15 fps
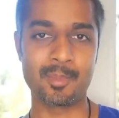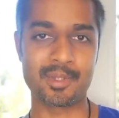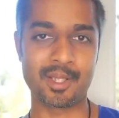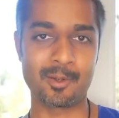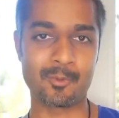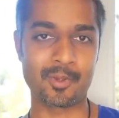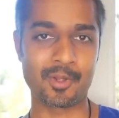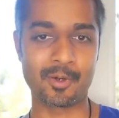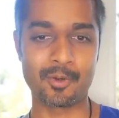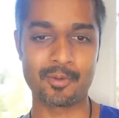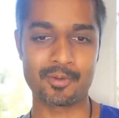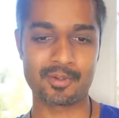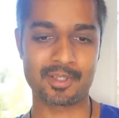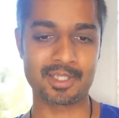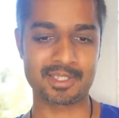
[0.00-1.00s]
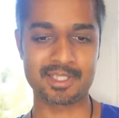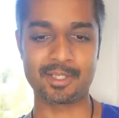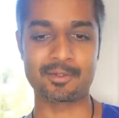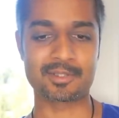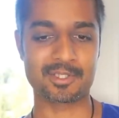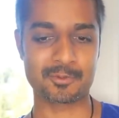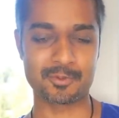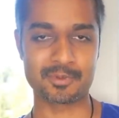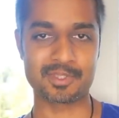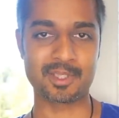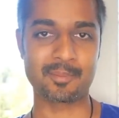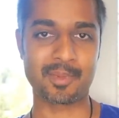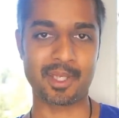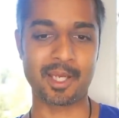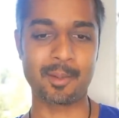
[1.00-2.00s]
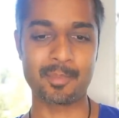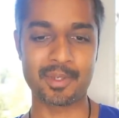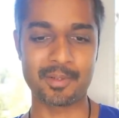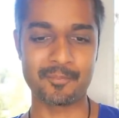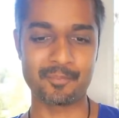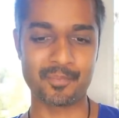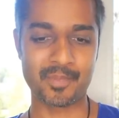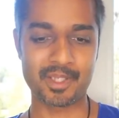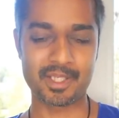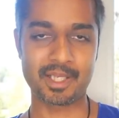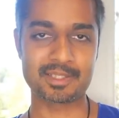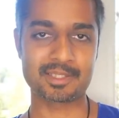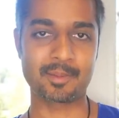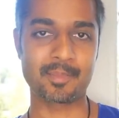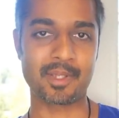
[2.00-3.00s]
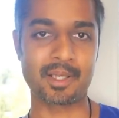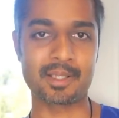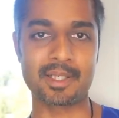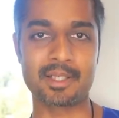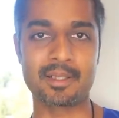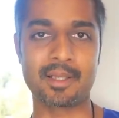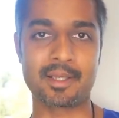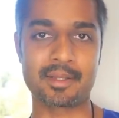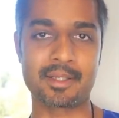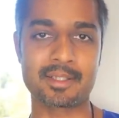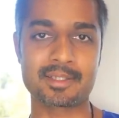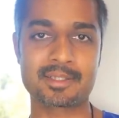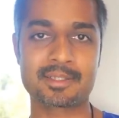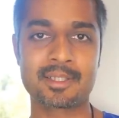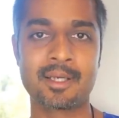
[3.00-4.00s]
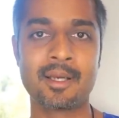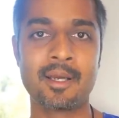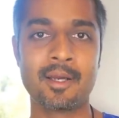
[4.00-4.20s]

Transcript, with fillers: But then when the casino screws something up and does something illegal like this,